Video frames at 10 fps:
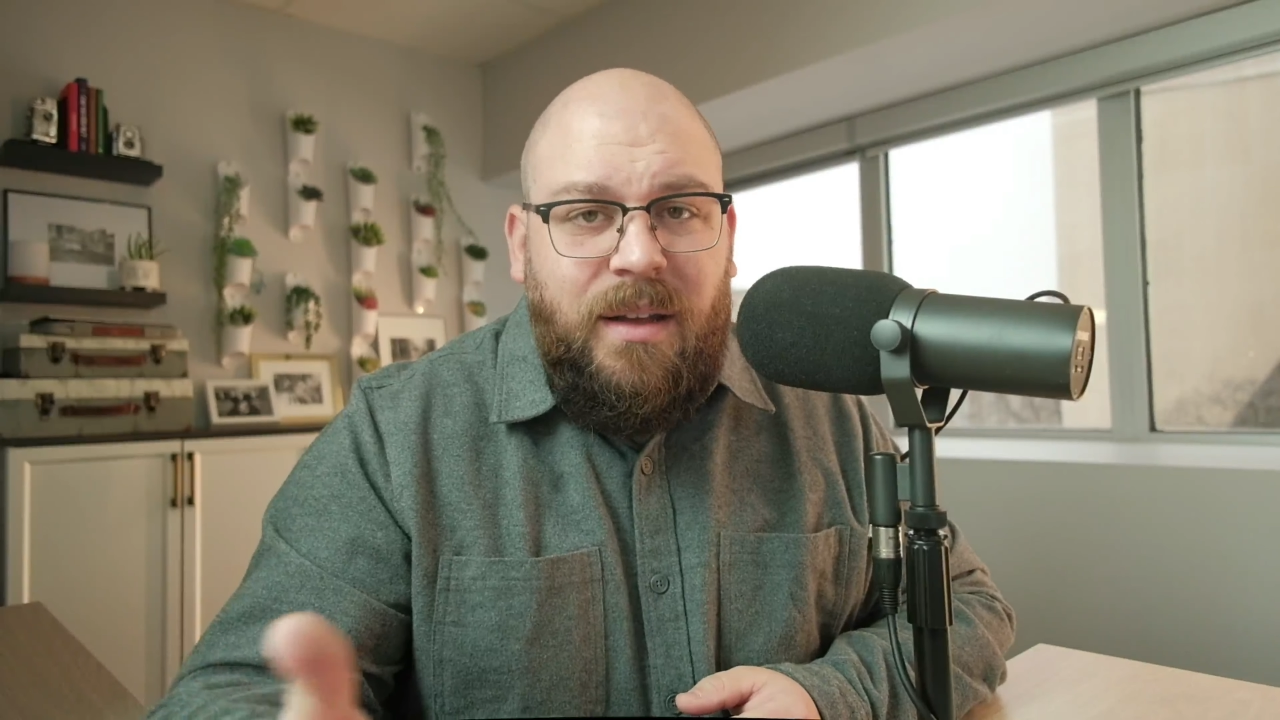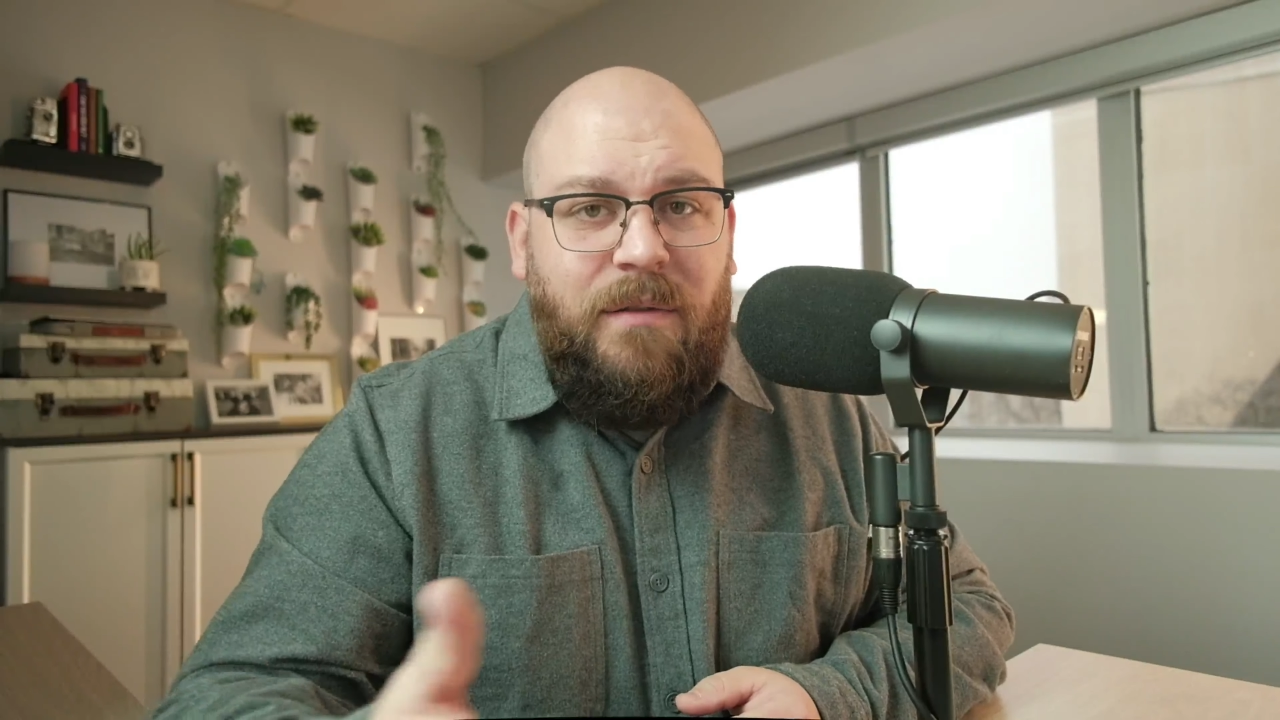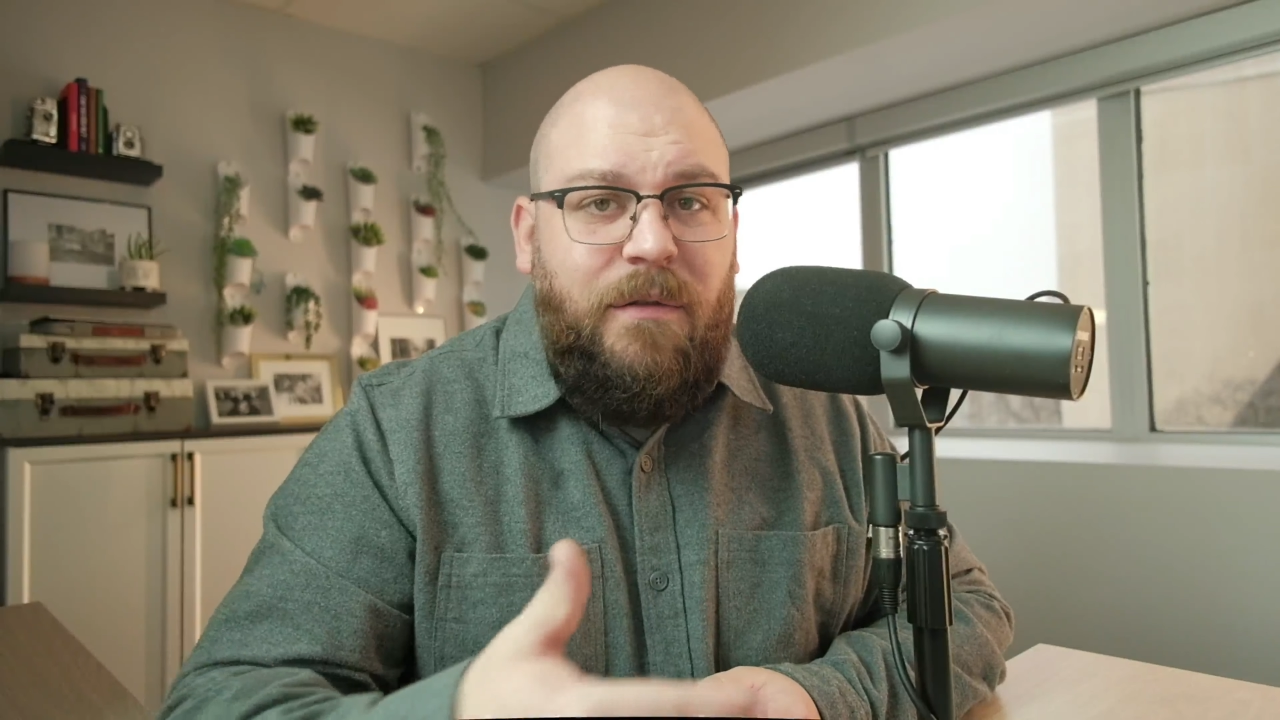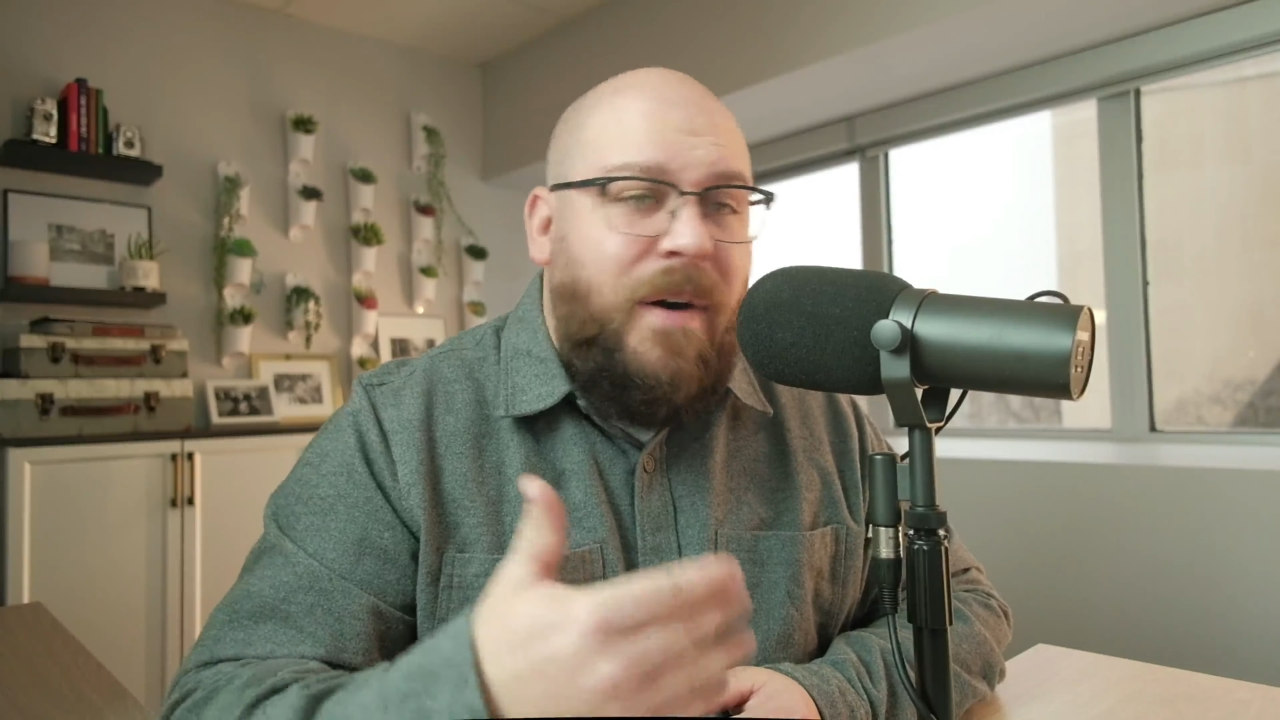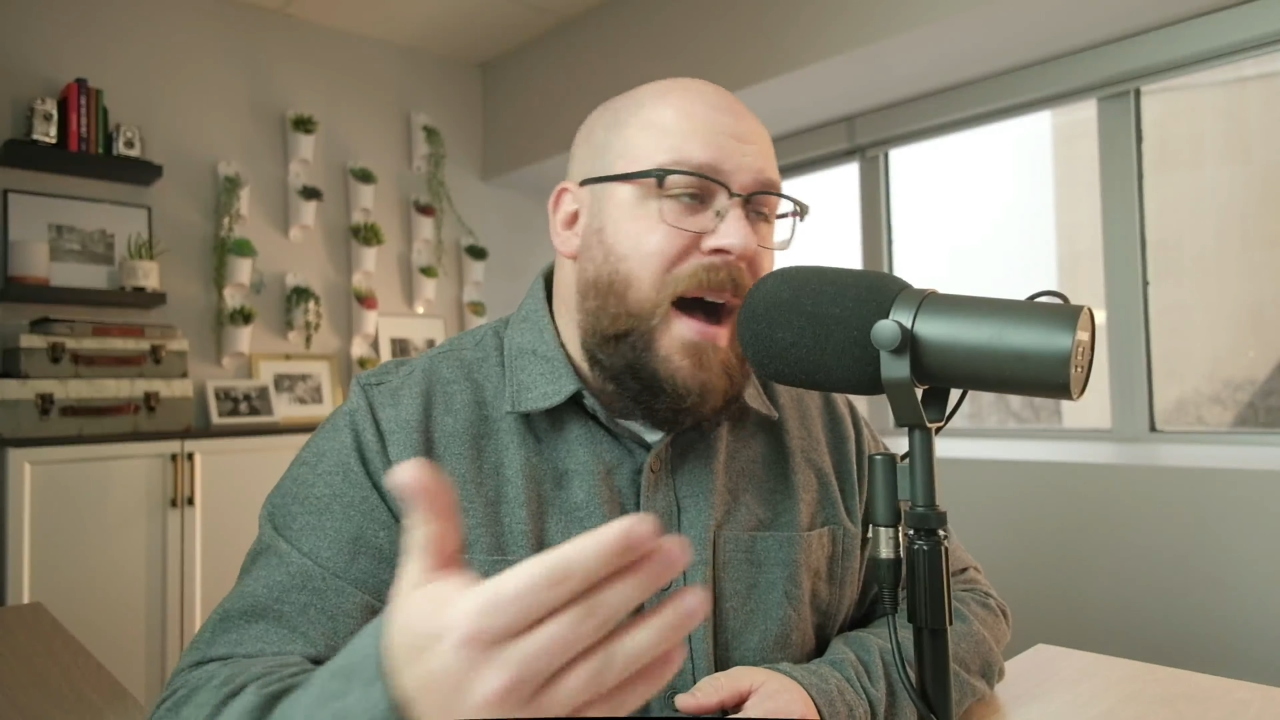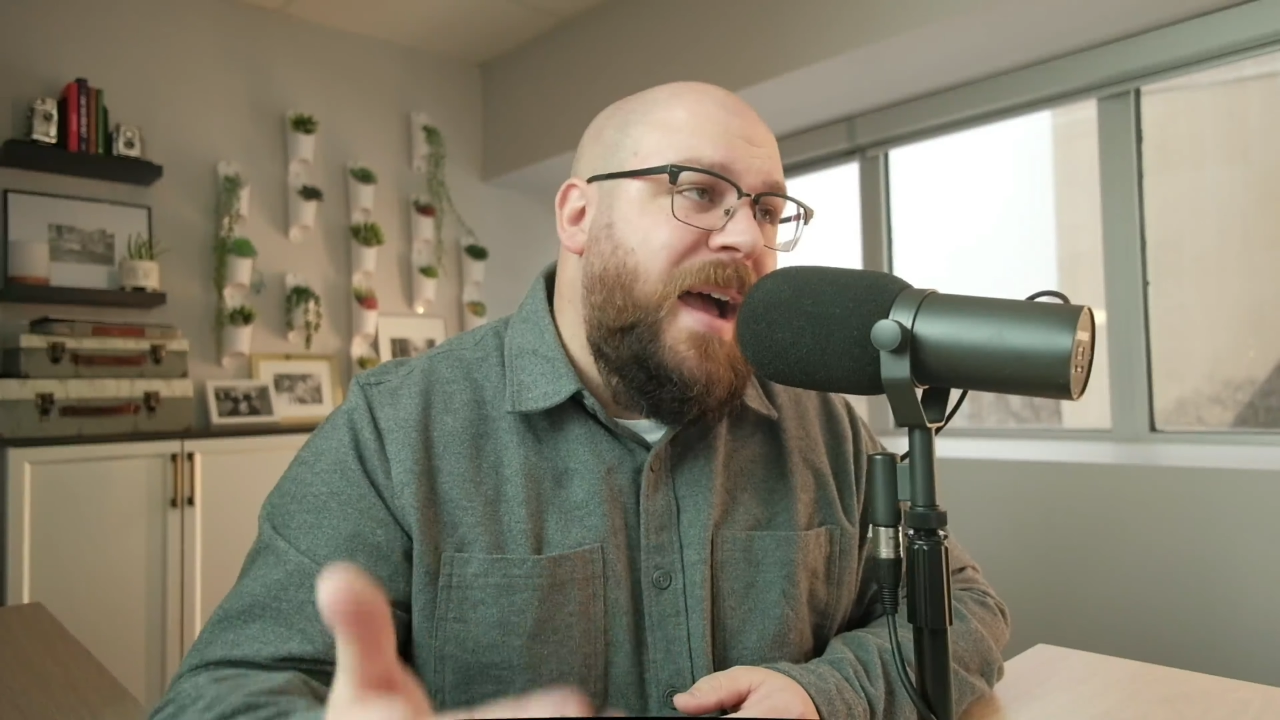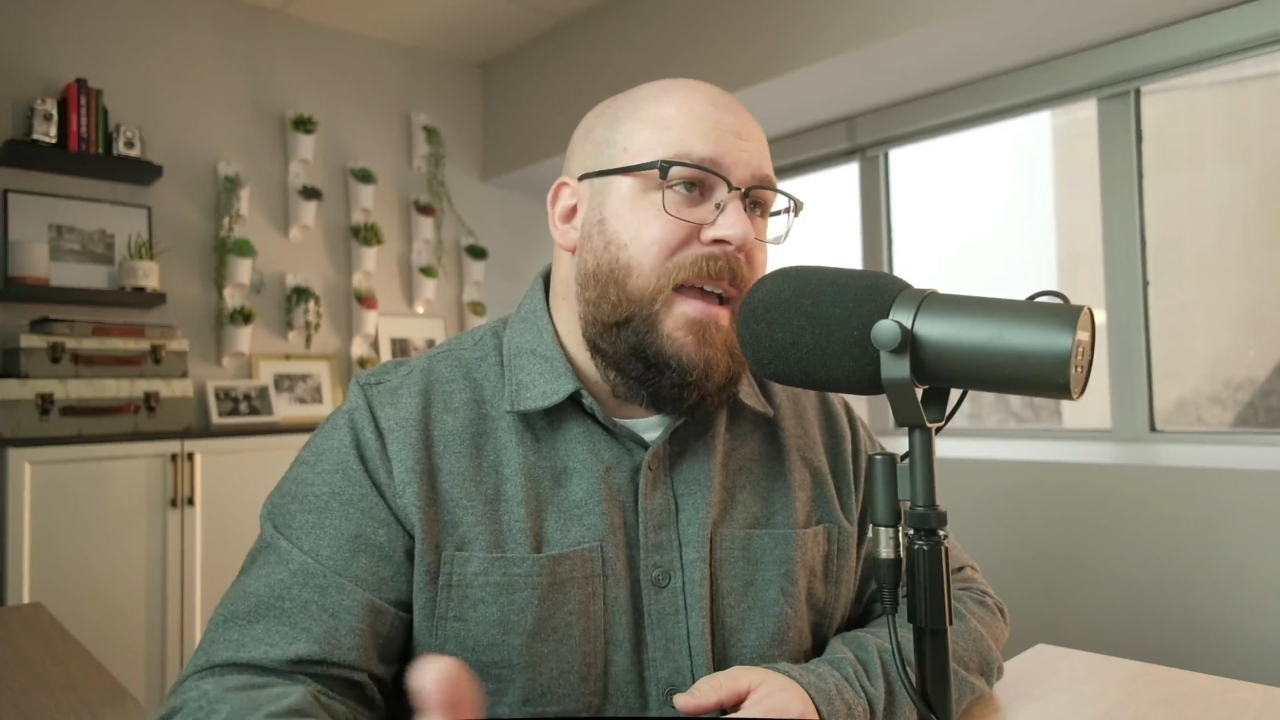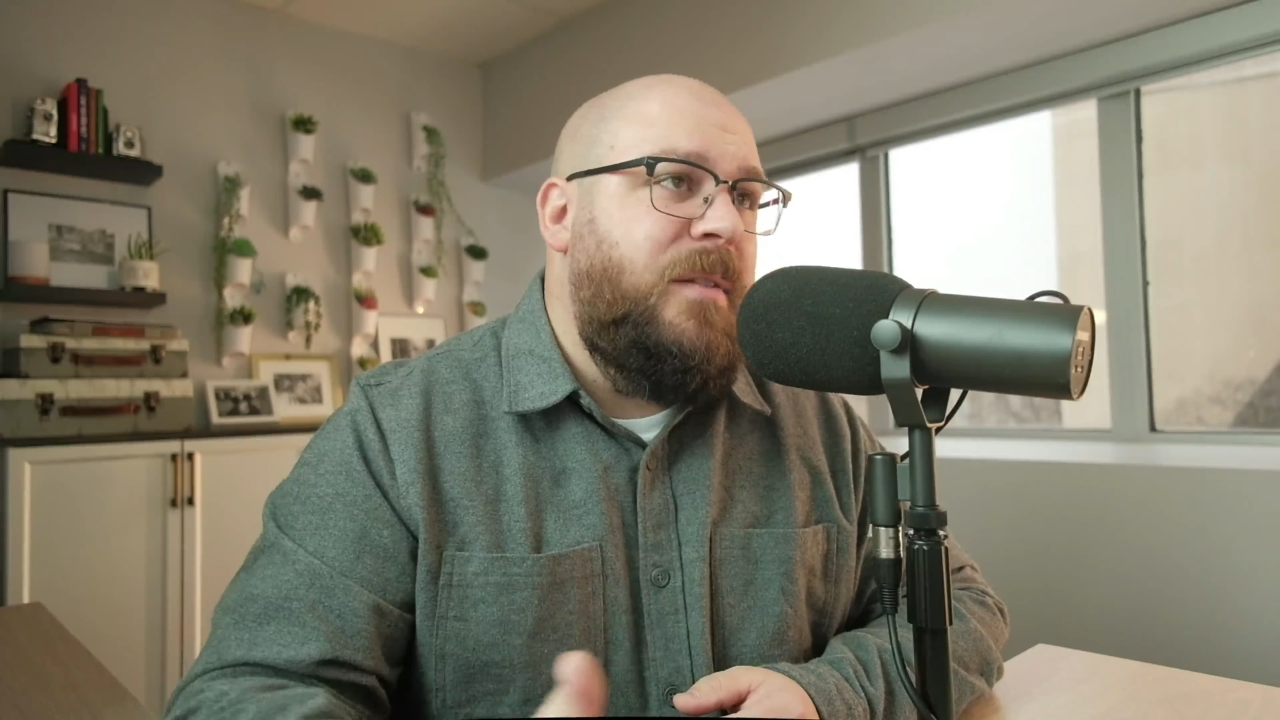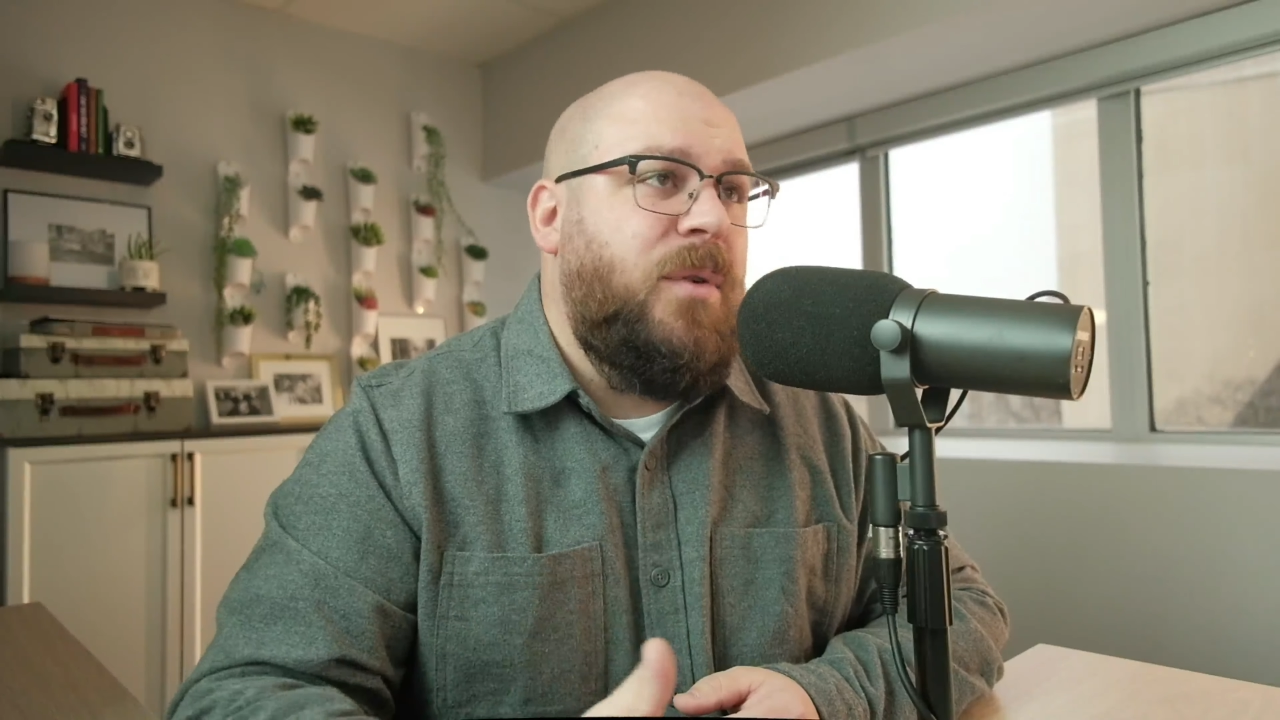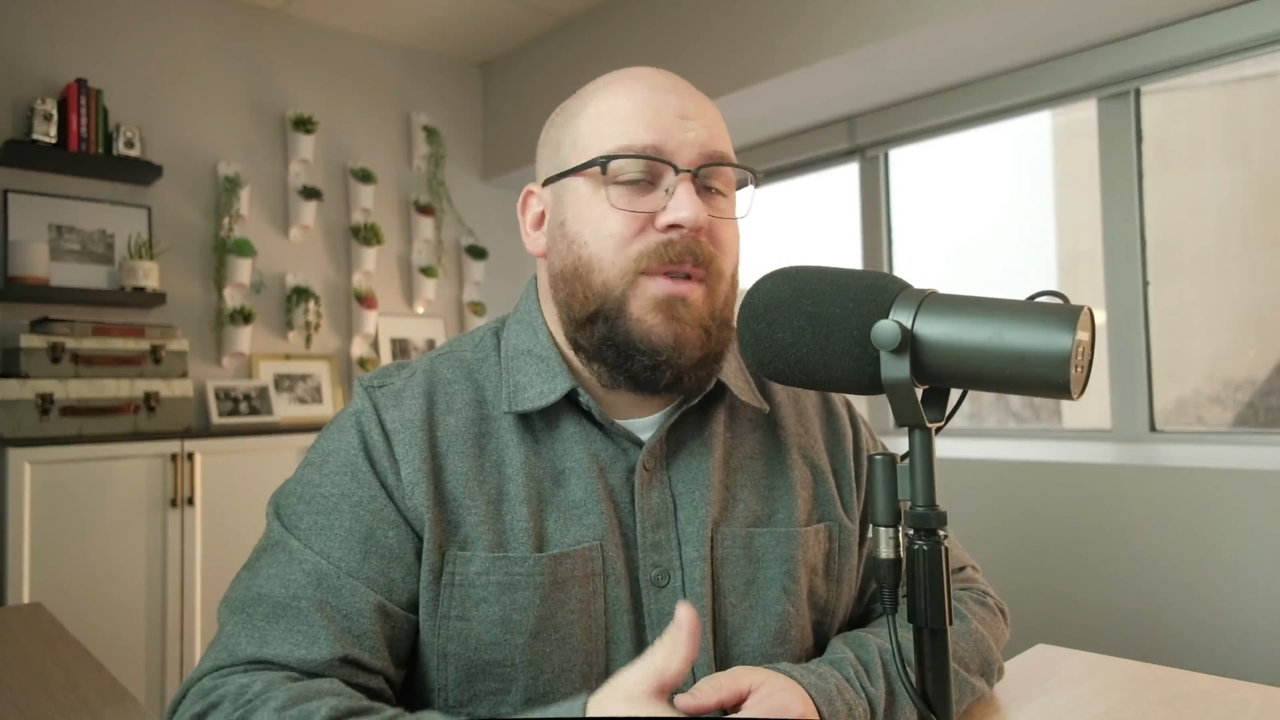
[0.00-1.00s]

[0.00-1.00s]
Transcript: 5 or